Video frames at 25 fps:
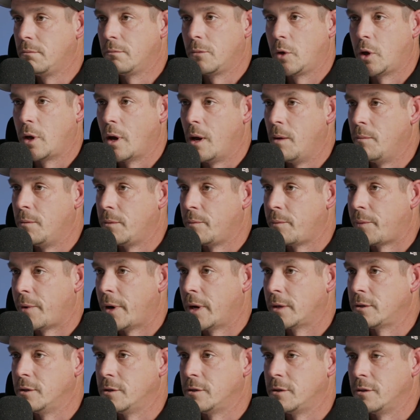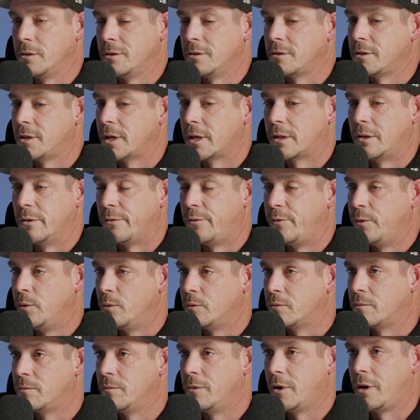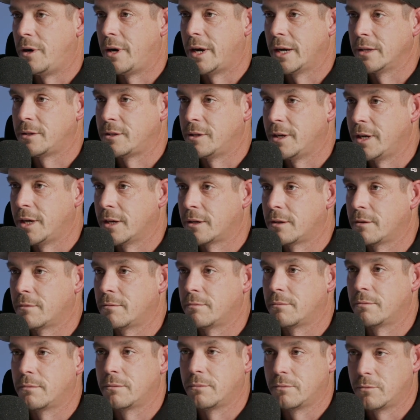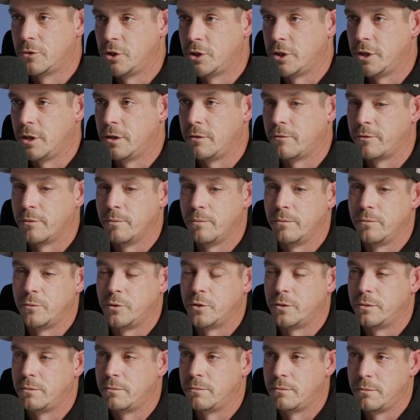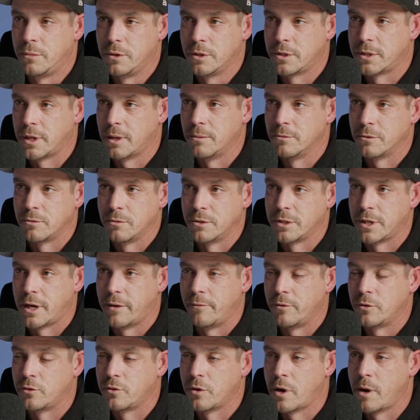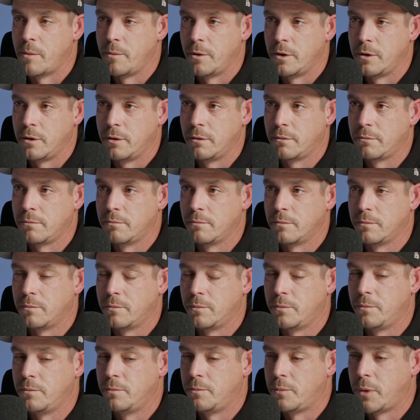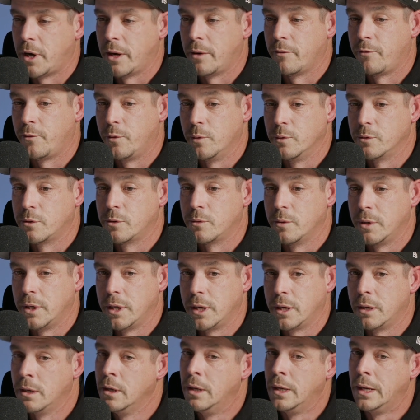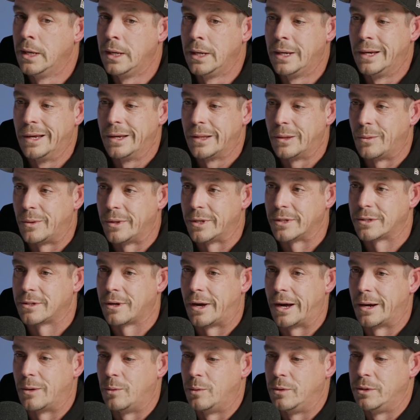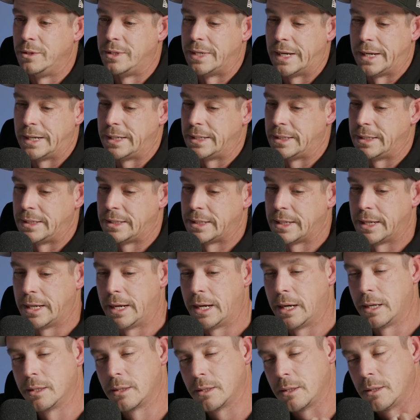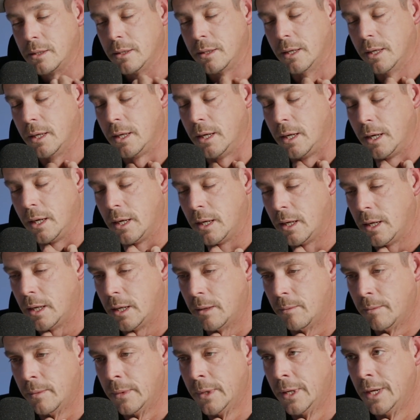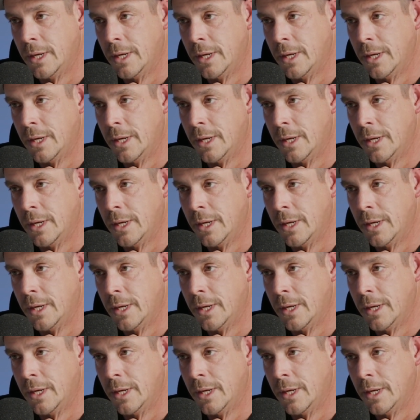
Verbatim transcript: come and practice. And it's like the full high tech shit from the same as ones I have at Drummond by a full swing, the one that Tiger Woods had in his house, um,